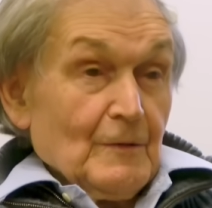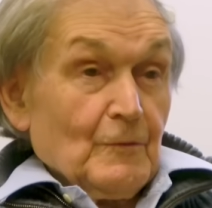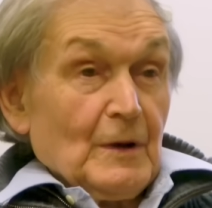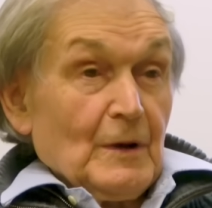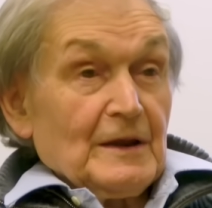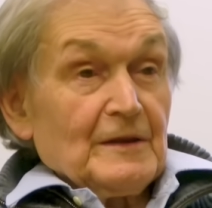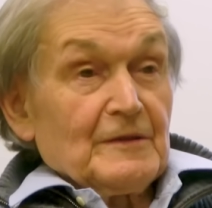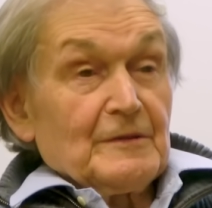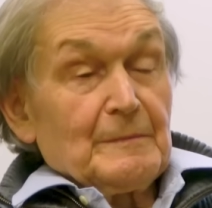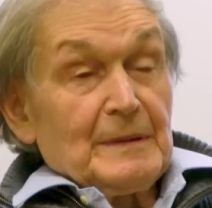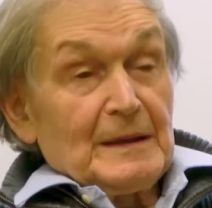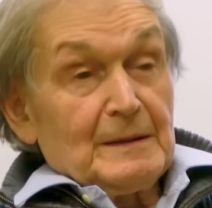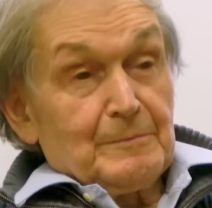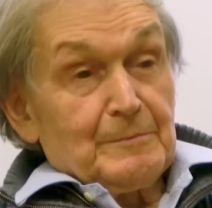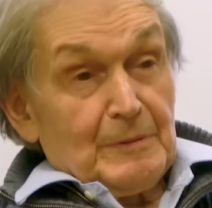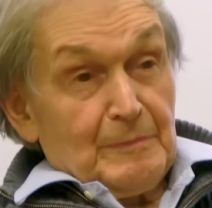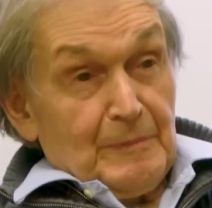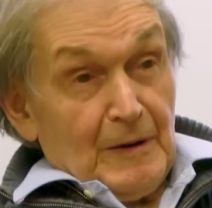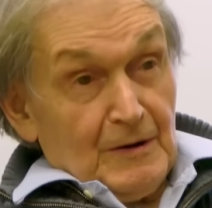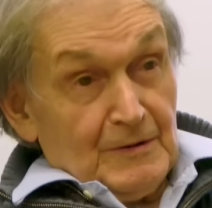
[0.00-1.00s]
one of the big
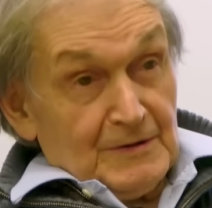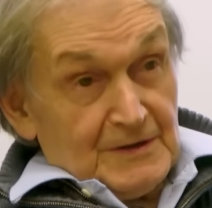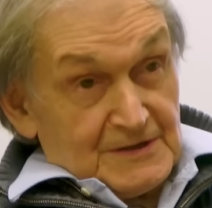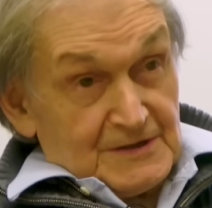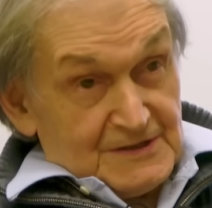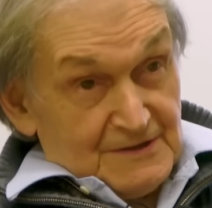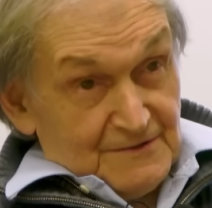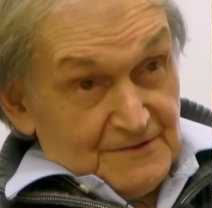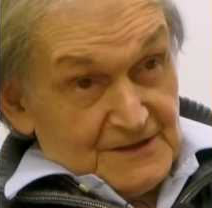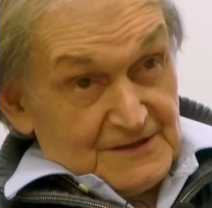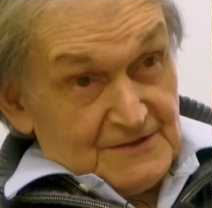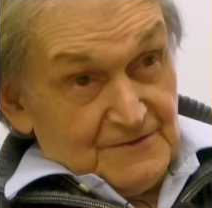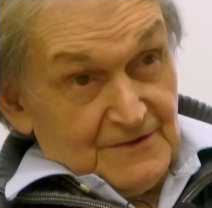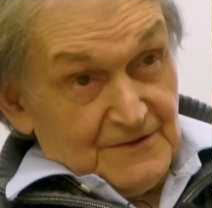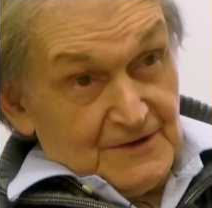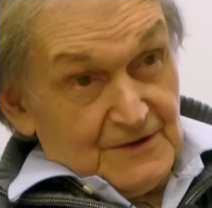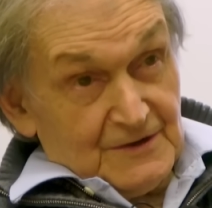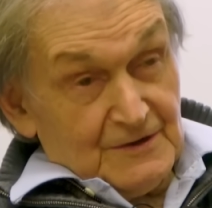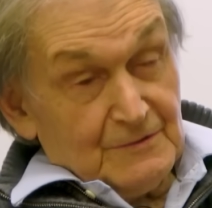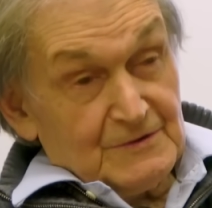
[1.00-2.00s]
proponents of this
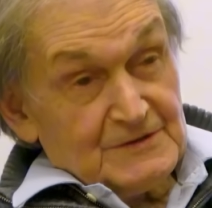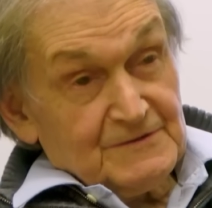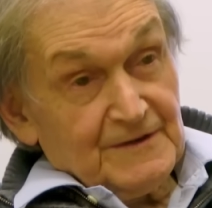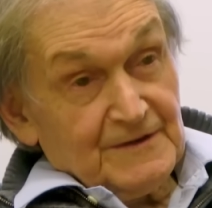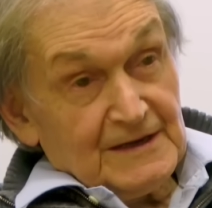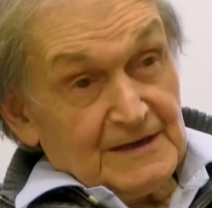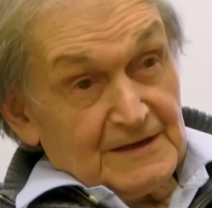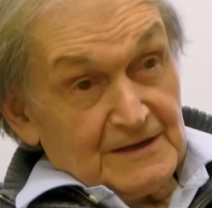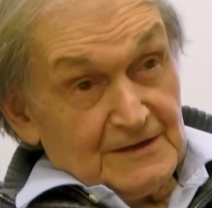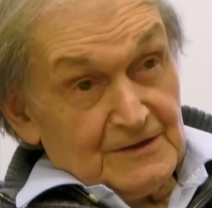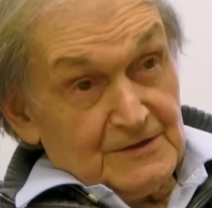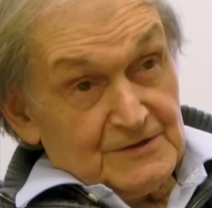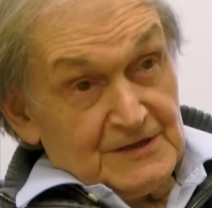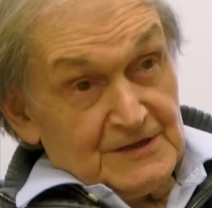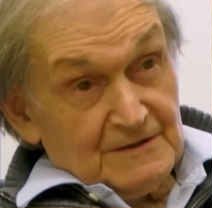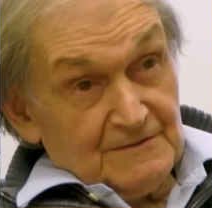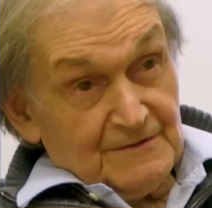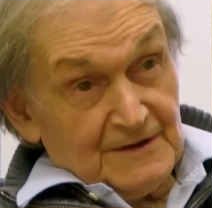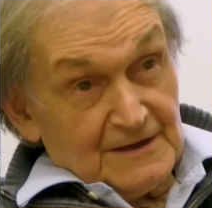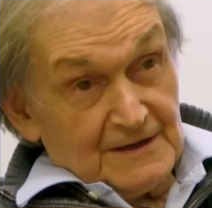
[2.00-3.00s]
view was Wigner,
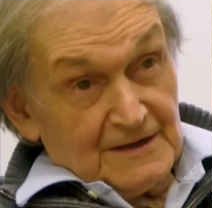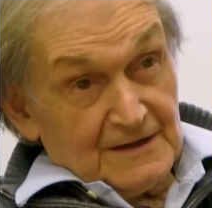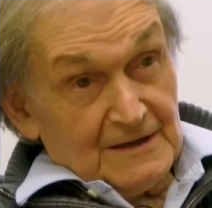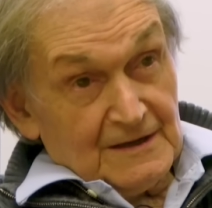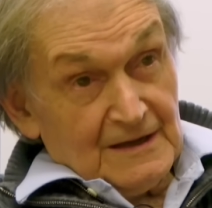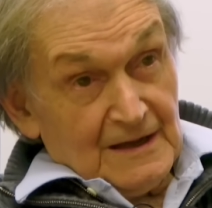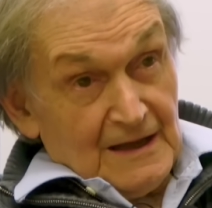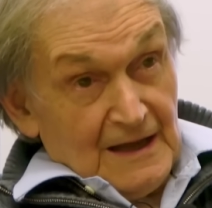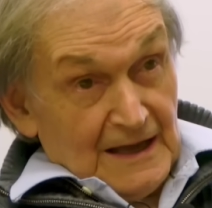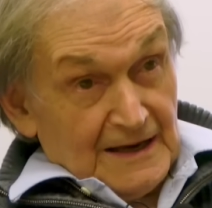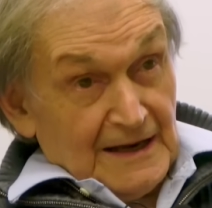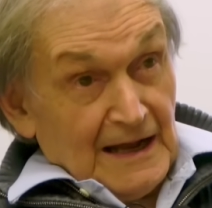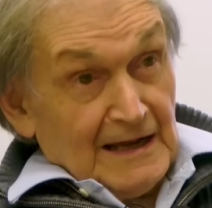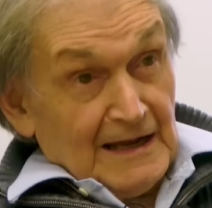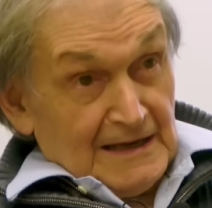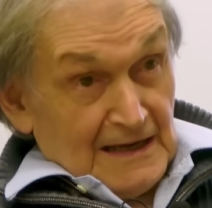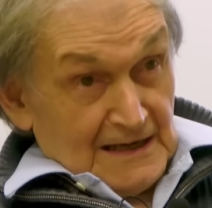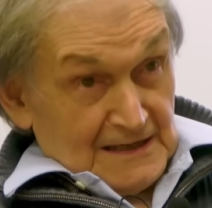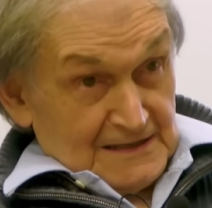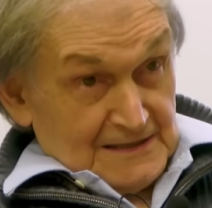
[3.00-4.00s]
Eugene Wigner. And
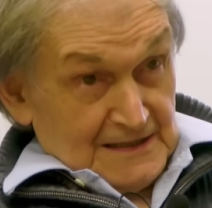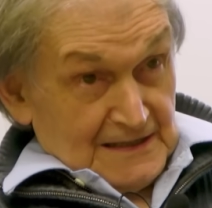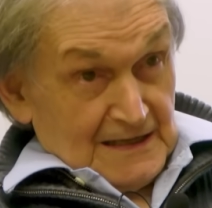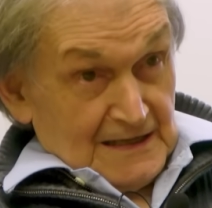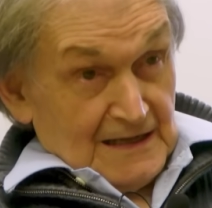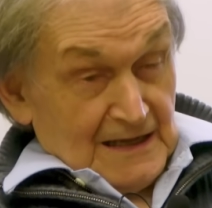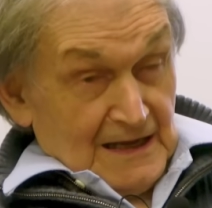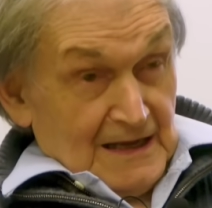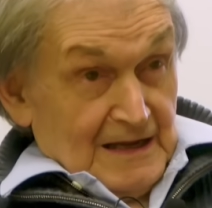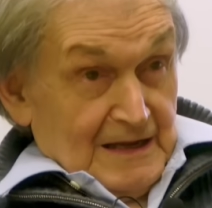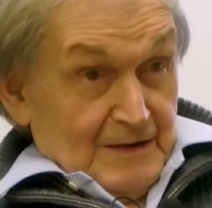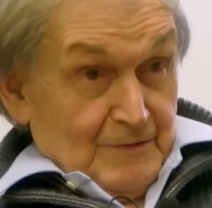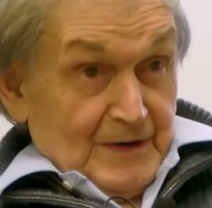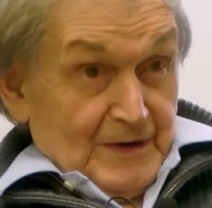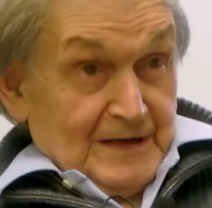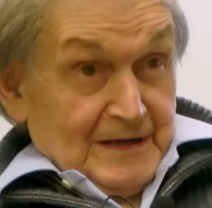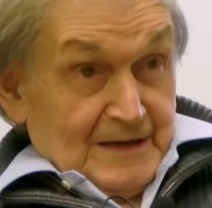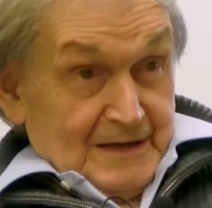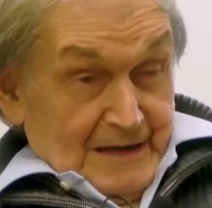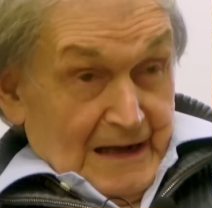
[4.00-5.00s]
I actually,
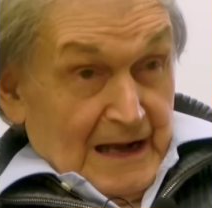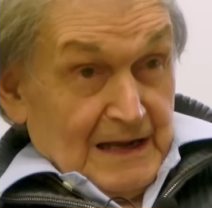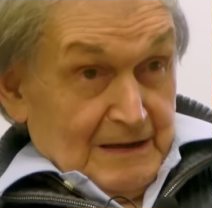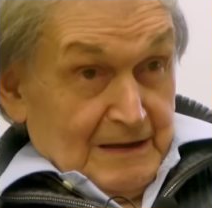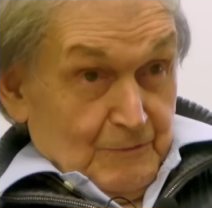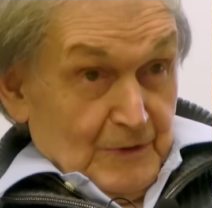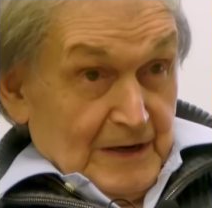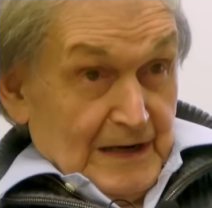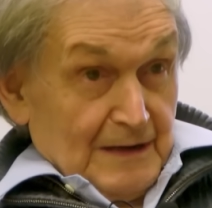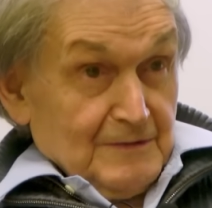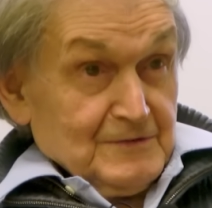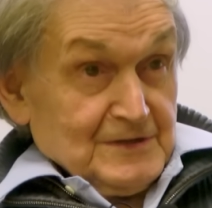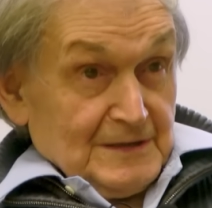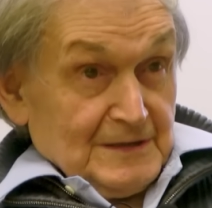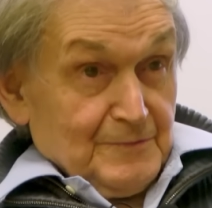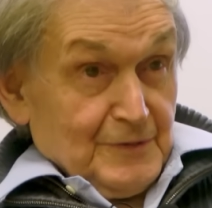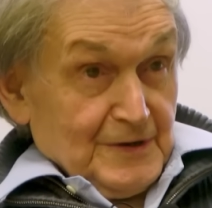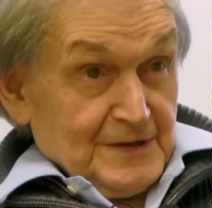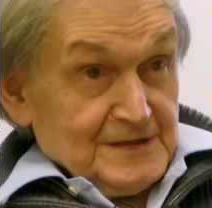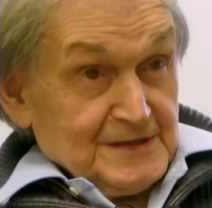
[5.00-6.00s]
when I, when I was
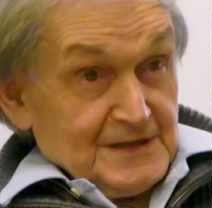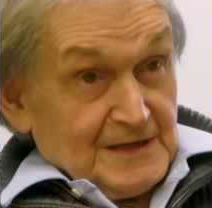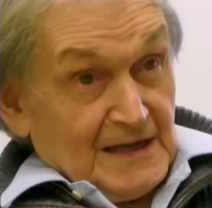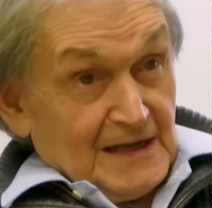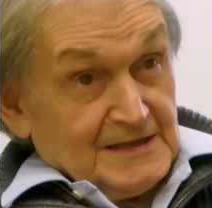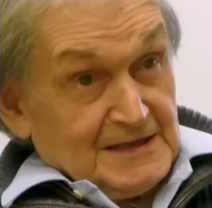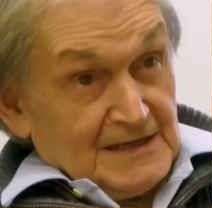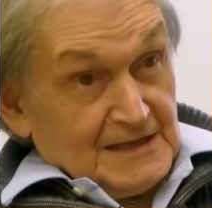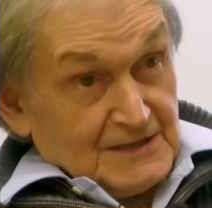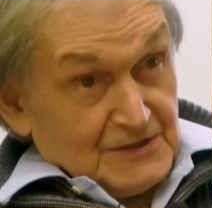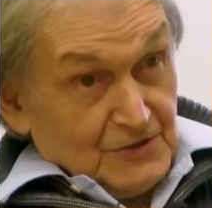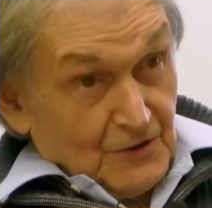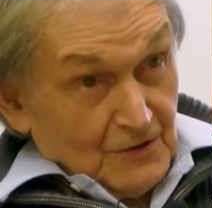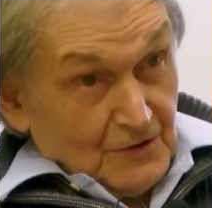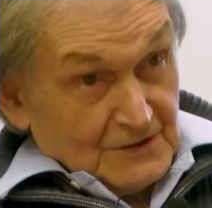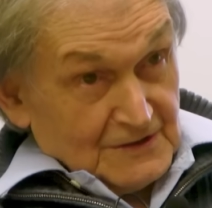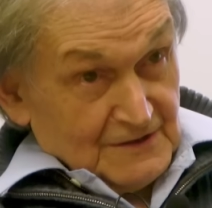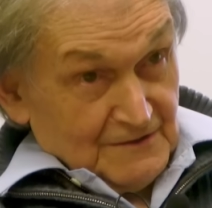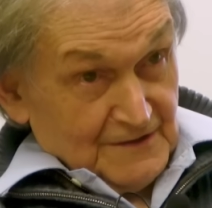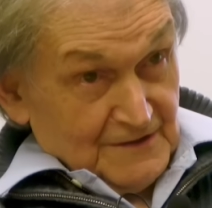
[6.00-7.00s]
in Princeton, I did
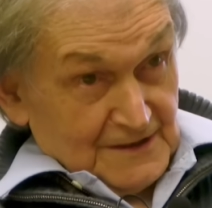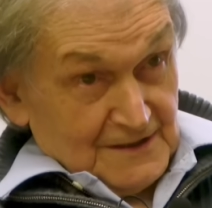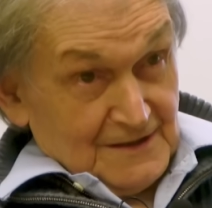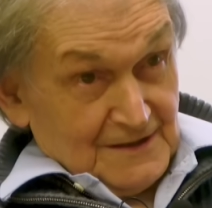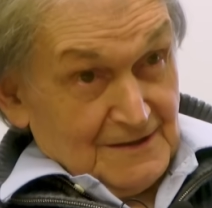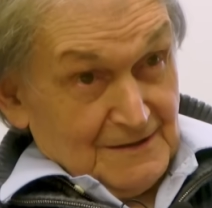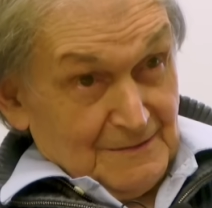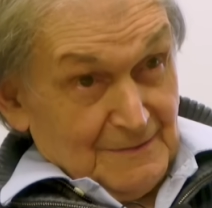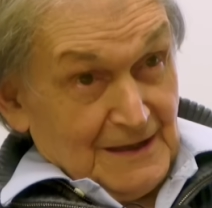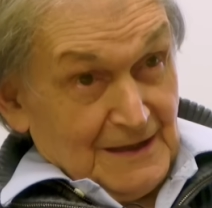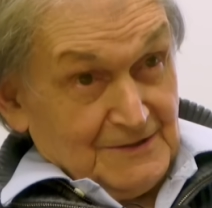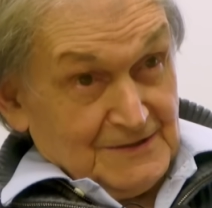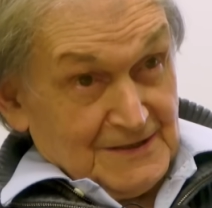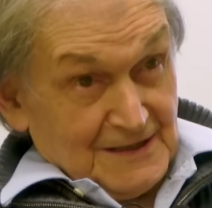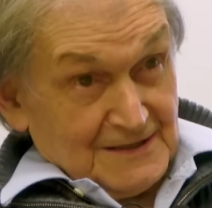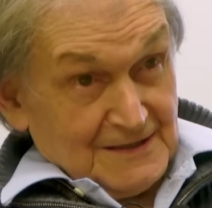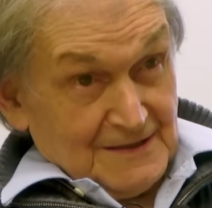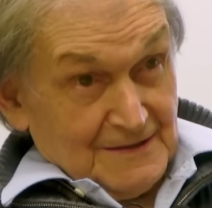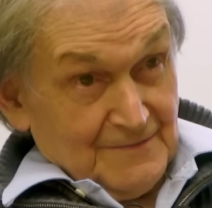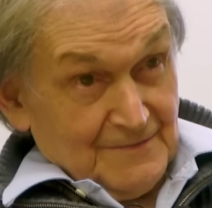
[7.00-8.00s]
talk to Wigner about
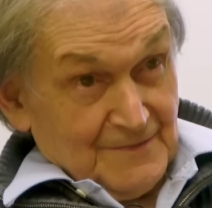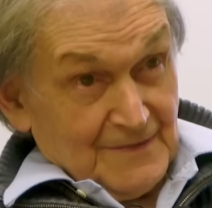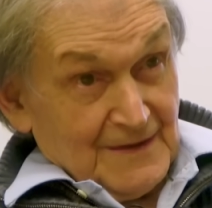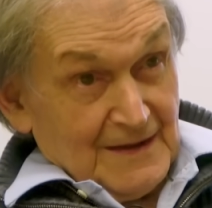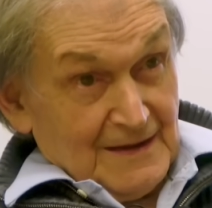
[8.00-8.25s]
it.